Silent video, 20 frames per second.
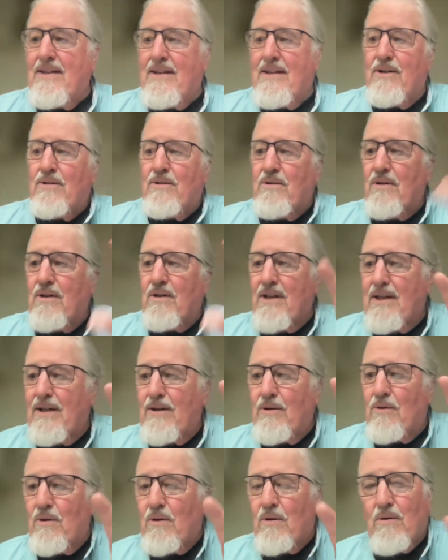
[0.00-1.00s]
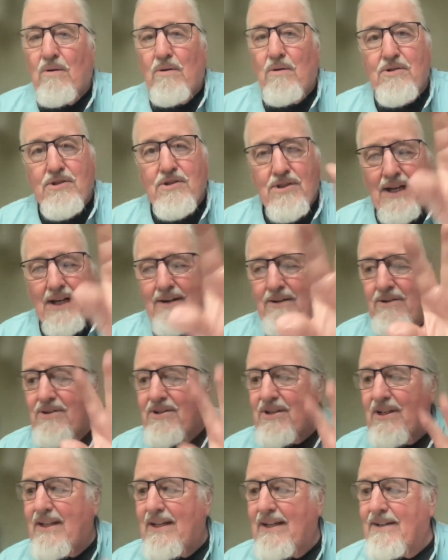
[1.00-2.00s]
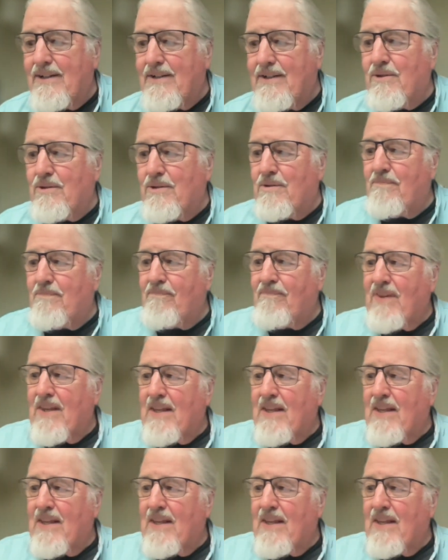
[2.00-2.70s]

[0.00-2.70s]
Ke o logos sarx egeneto.